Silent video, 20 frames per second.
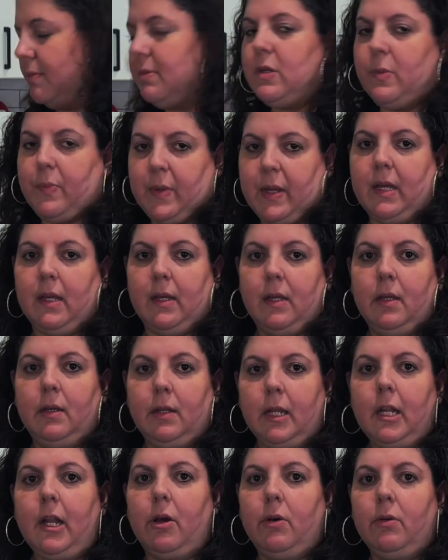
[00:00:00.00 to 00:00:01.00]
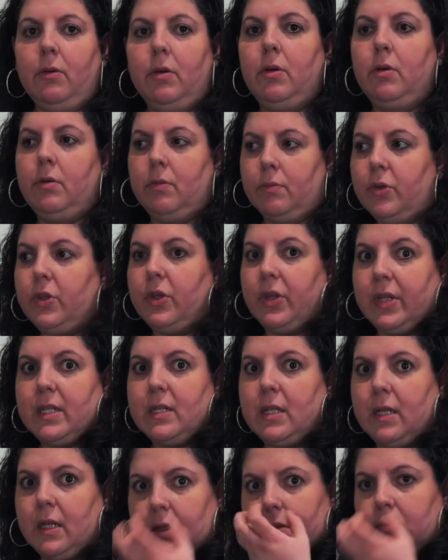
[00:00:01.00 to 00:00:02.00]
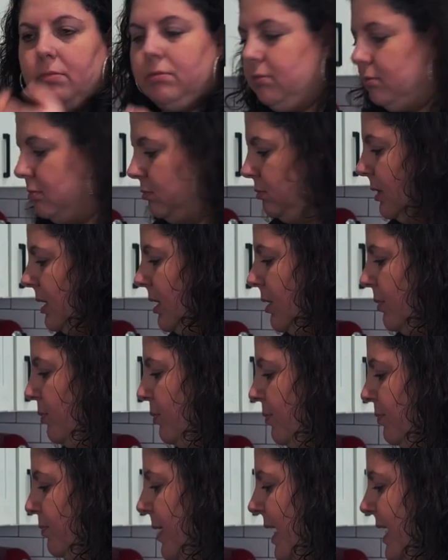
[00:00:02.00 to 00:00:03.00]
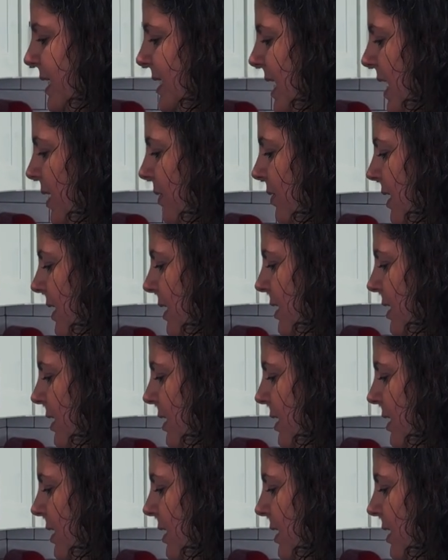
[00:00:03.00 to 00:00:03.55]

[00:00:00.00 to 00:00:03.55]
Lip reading: to be, you know, good to, you know, bite down in.